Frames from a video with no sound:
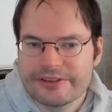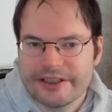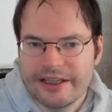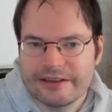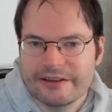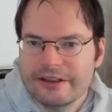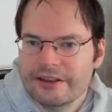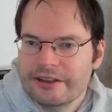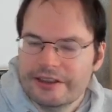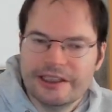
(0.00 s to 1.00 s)
again,
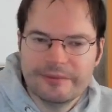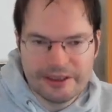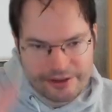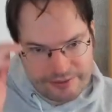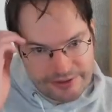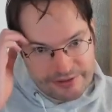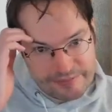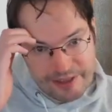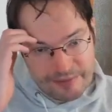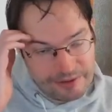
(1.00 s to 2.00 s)
email addresses
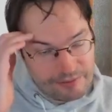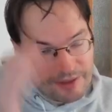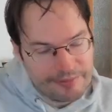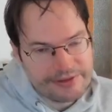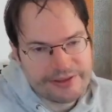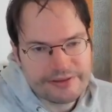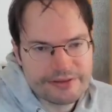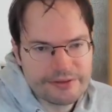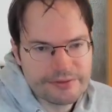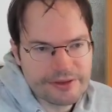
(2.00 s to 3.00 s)
may be represented
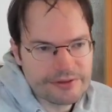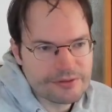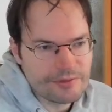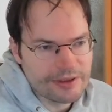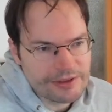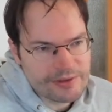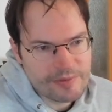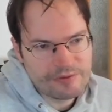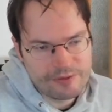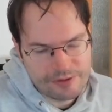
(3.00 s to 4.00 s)
using strings,
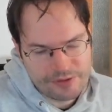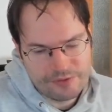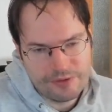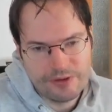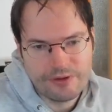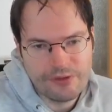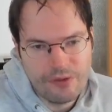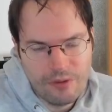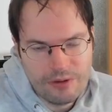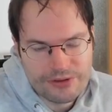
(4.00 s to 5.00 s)
but first of all, not
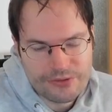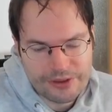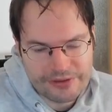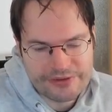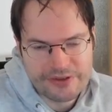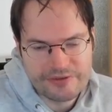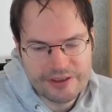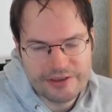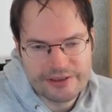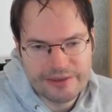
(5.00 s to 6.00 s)
all strings are
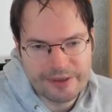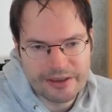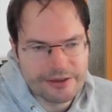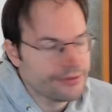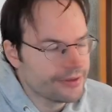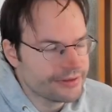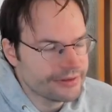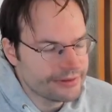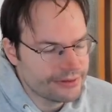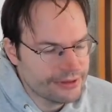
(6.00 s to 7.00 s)
valid email
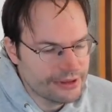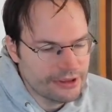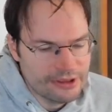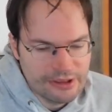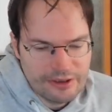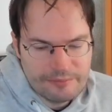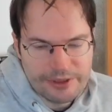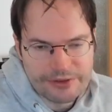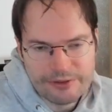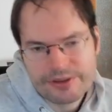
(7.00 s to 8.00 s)
addresses.
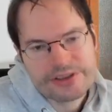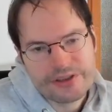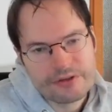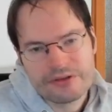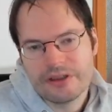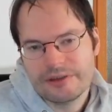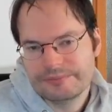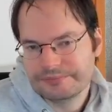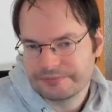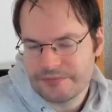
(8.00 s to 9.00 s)
But
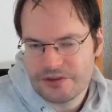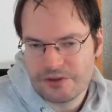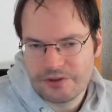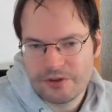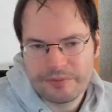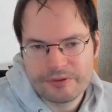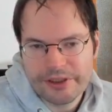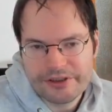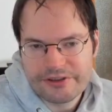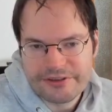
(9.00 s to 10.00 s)
also certain
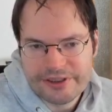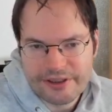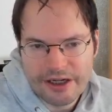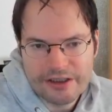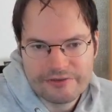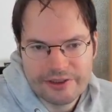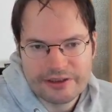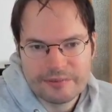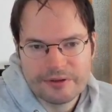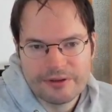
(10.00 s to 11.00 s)
operations that are
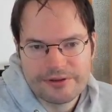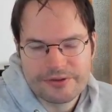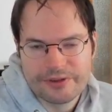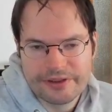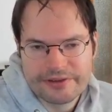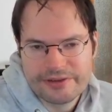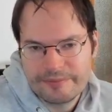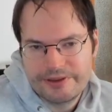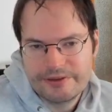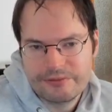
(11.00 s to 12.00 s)
available on strings
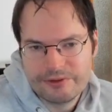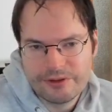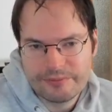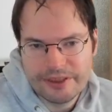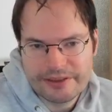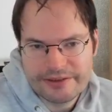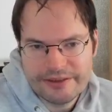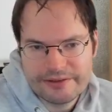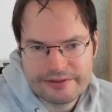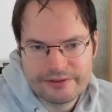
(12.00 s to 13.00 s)
simply do not make
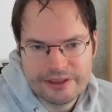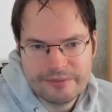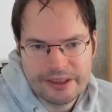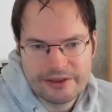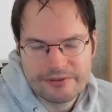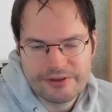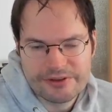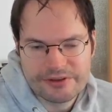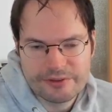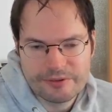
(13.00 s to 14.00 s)
sense on email
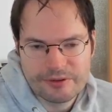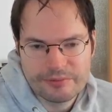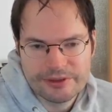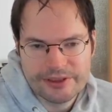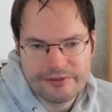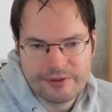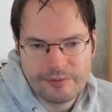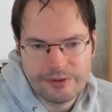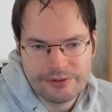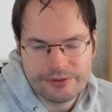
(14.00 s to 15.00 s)
addresses. You probably never
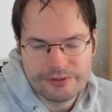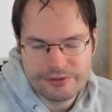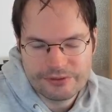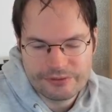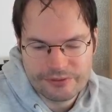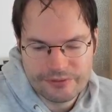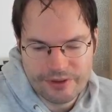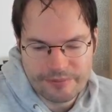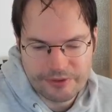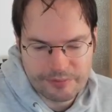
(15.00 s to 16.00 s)
want to do
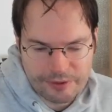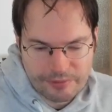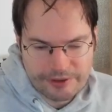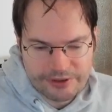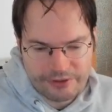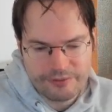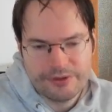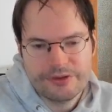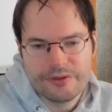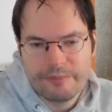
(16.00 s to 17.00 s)
them. You probably don't
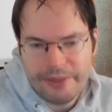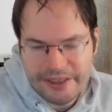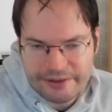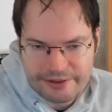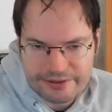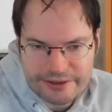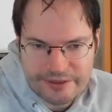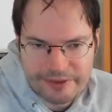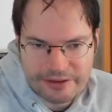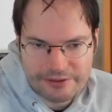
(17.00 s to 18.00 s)
want to append
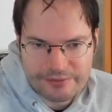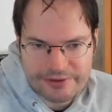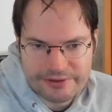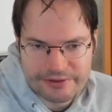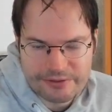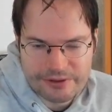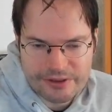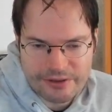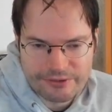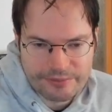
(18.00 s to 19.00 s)
email addresses to each
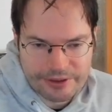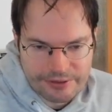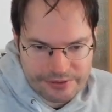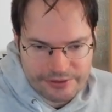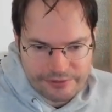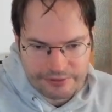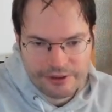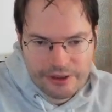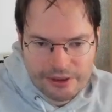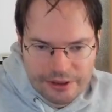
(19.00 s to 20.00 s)
other, because if you
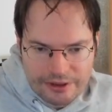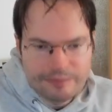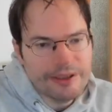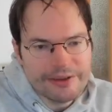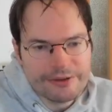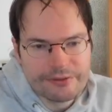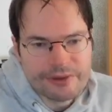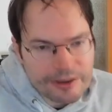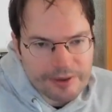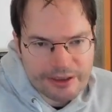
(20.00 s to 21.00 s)
append two
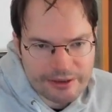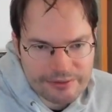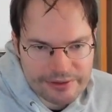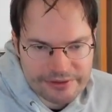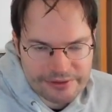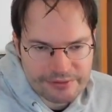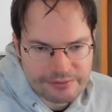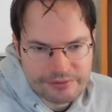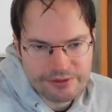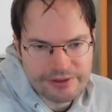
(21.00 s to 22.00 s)
email addresses, you do
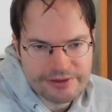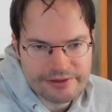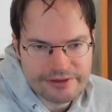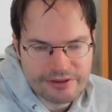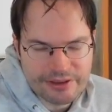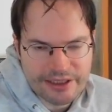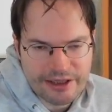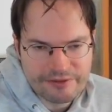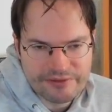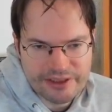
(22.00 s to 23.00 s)
not necessarily
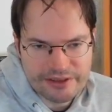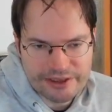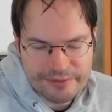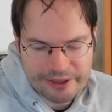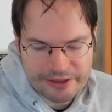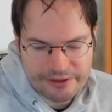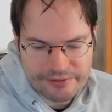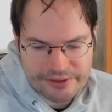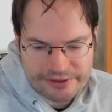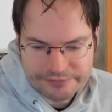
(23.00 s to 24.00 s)
have a valid email address.